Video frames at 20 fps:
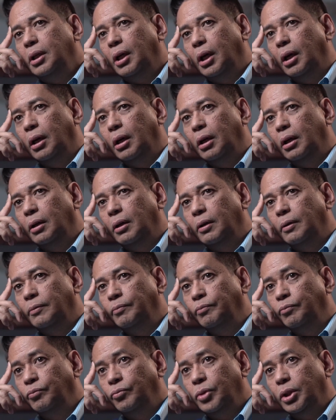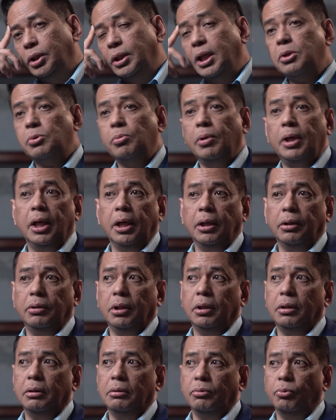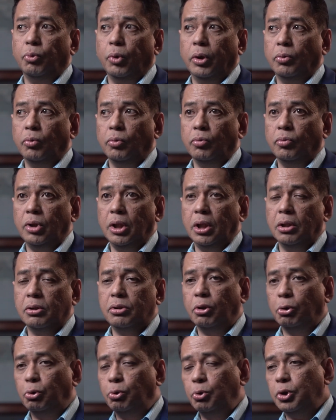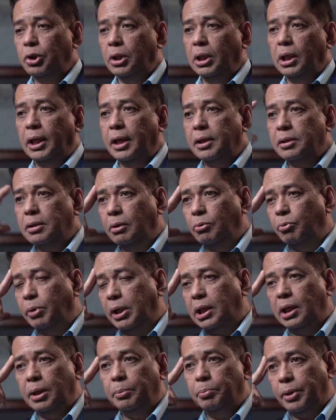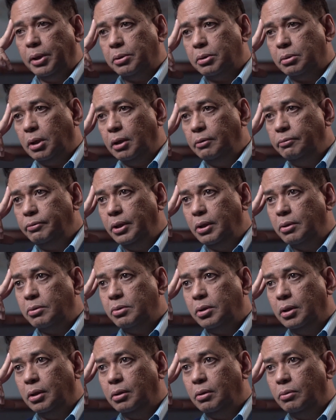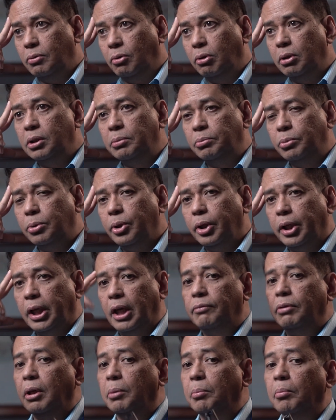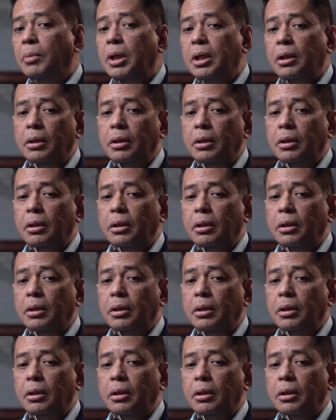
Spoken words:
And that's why I think when he institutionalized that weekly press conference, it all the more gave him